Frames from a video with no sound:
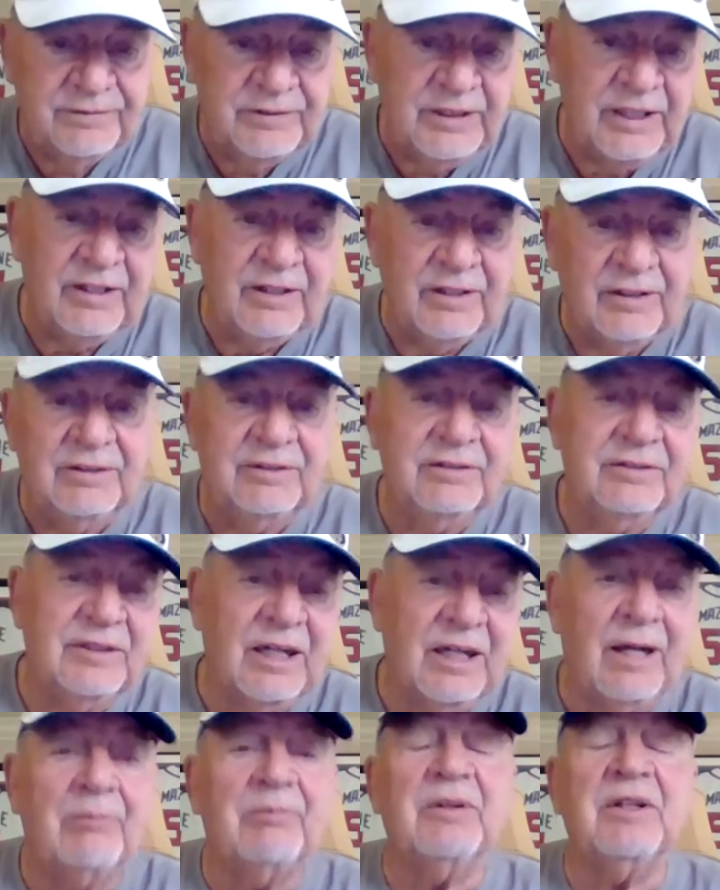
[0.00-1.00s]
You know,
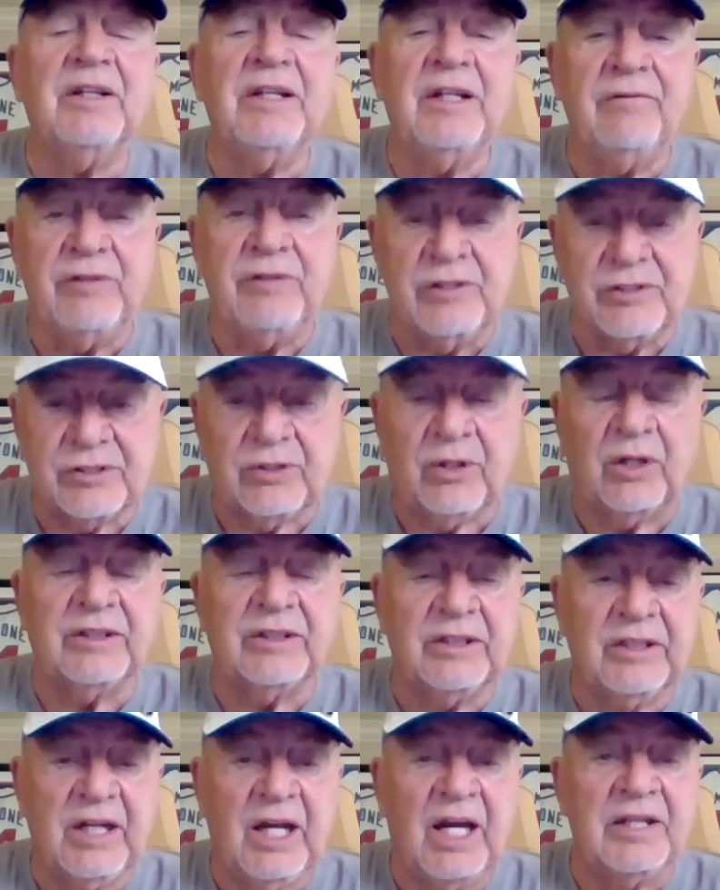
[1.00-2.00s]
I believe you
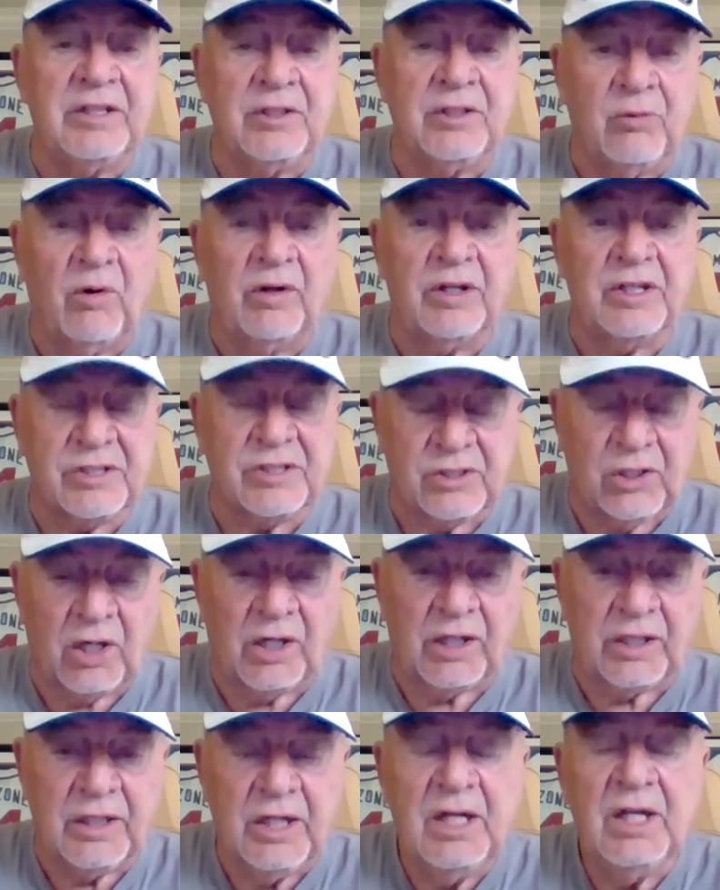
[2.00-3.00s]
start the guy you want to
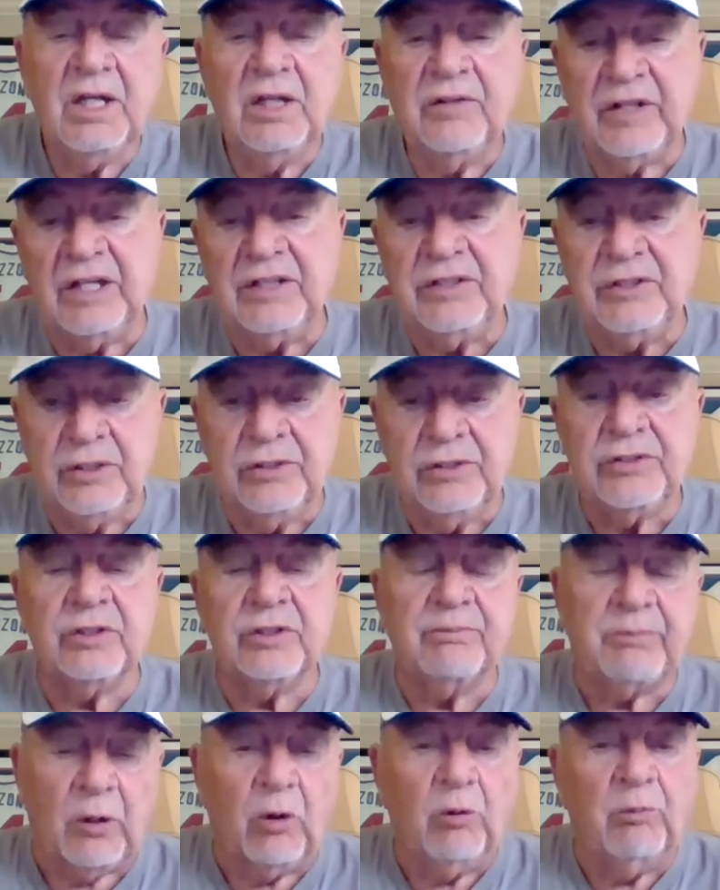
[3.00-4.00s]
start, then use
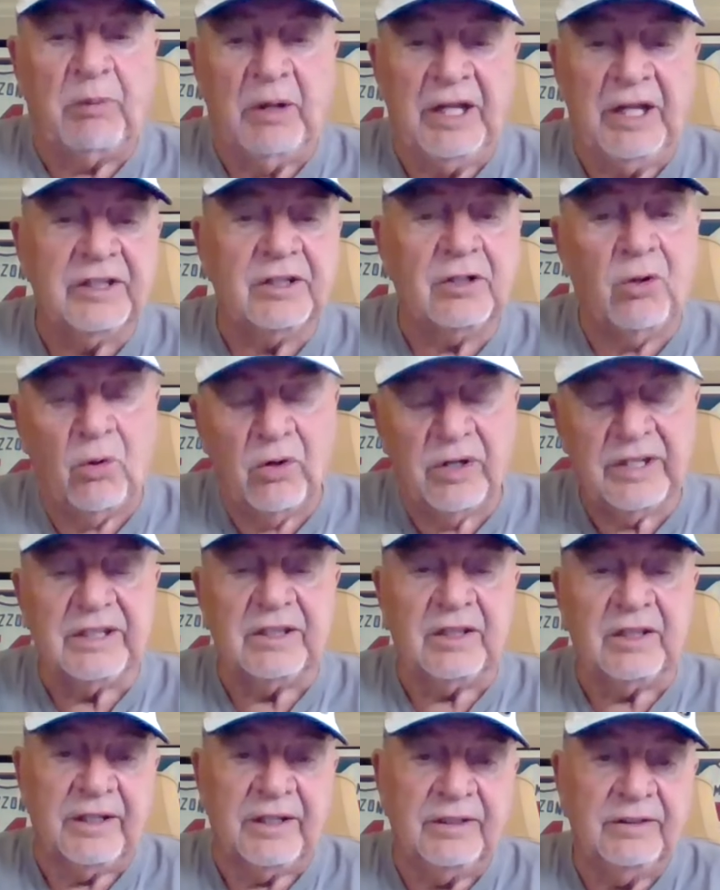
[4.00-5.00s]
your bullpen
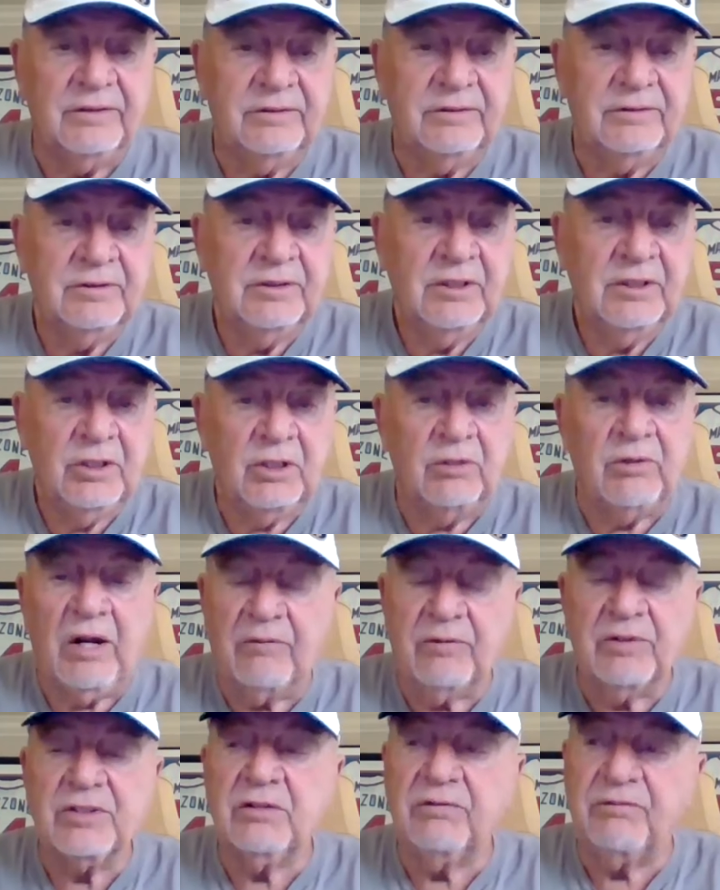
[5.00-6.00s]
accordingly.
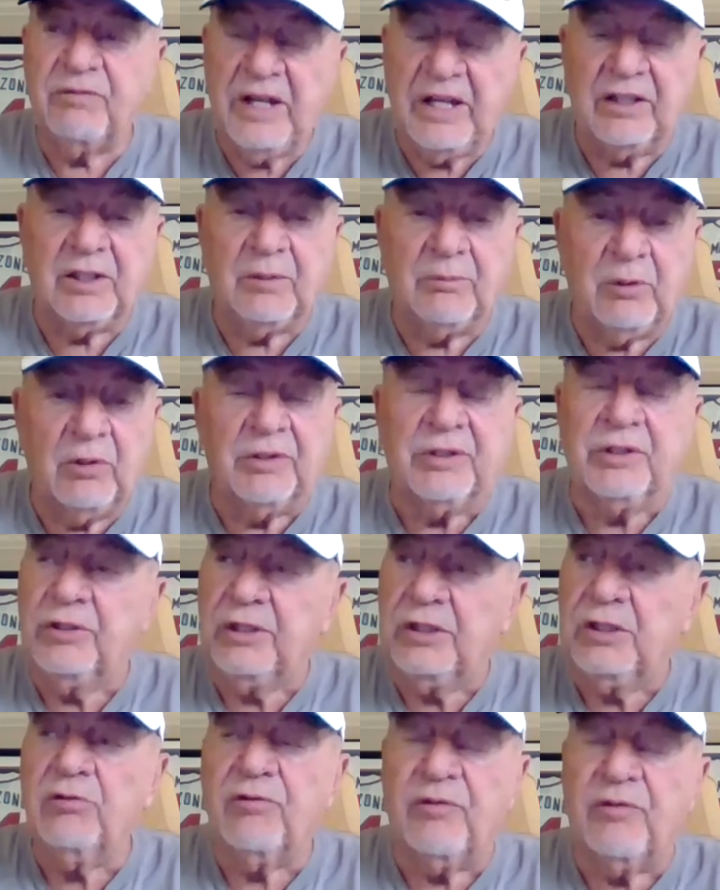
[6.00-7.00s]
Whoever's available and who
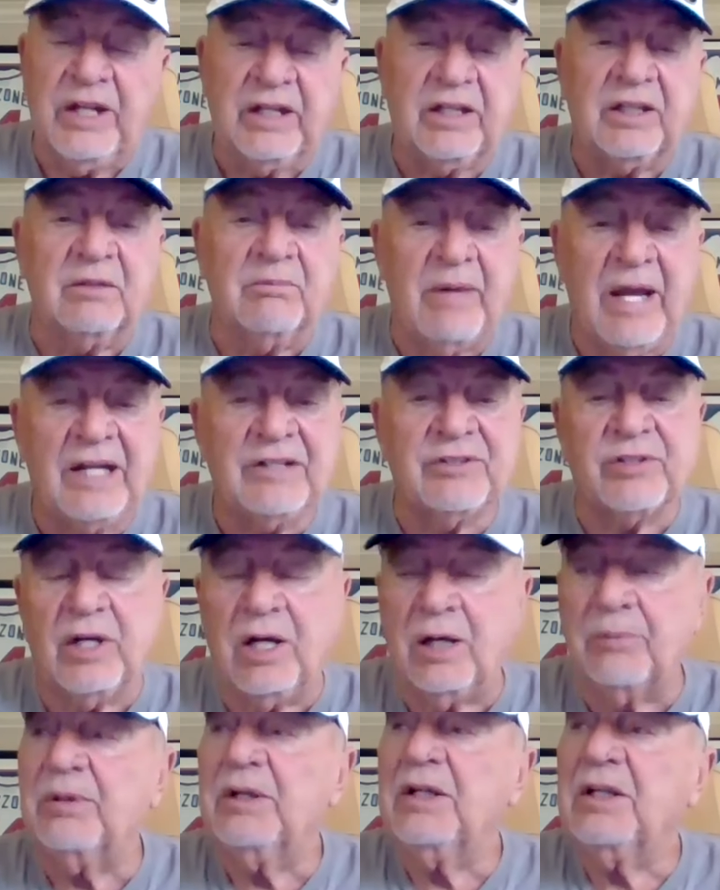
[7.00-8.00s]
do you think can match
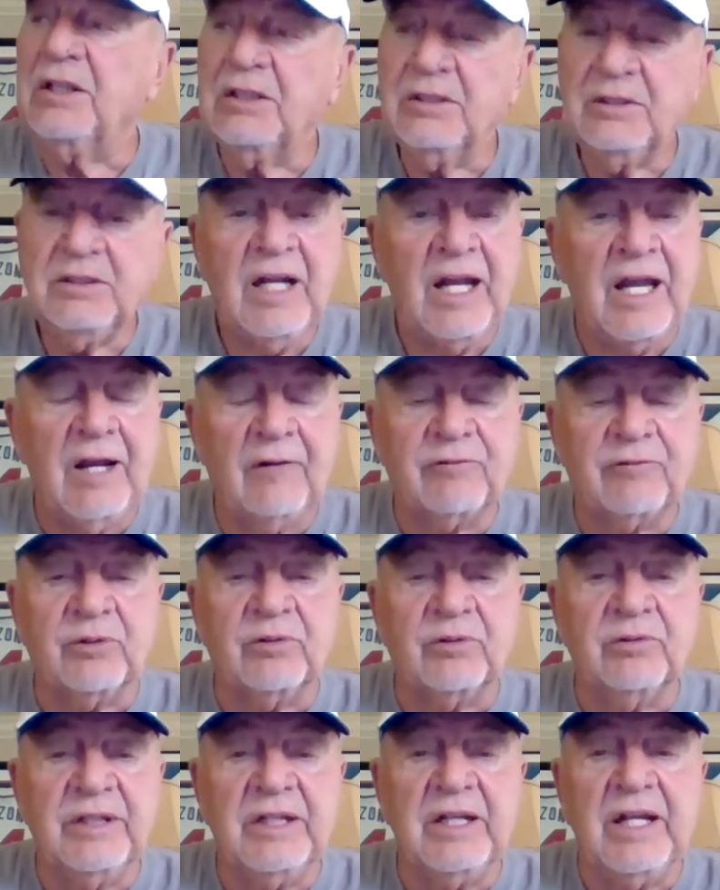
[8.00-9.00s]
up
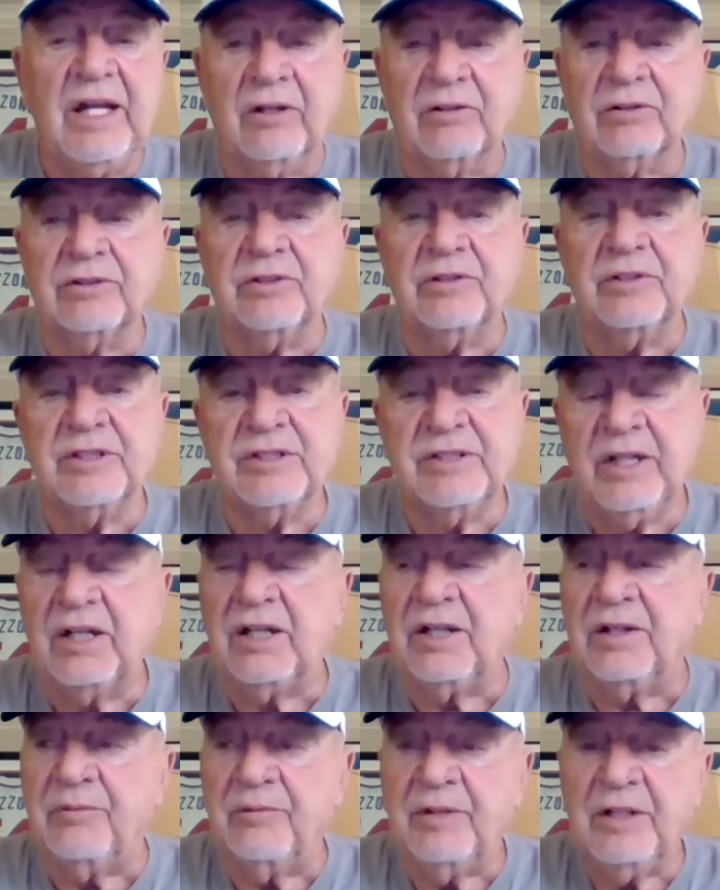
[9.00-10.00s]
after Ellerton's
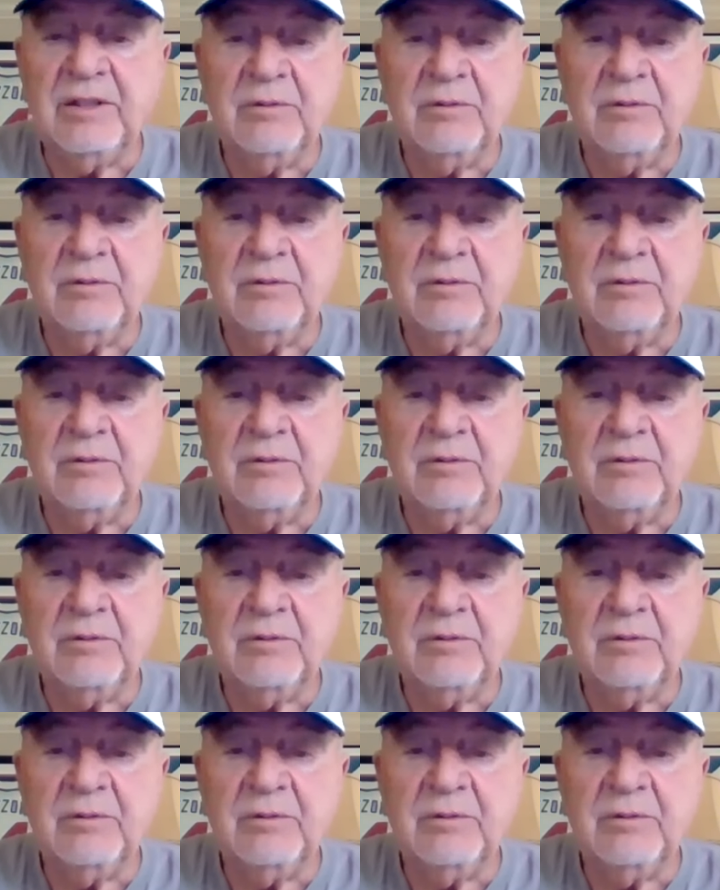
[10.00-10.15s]
done.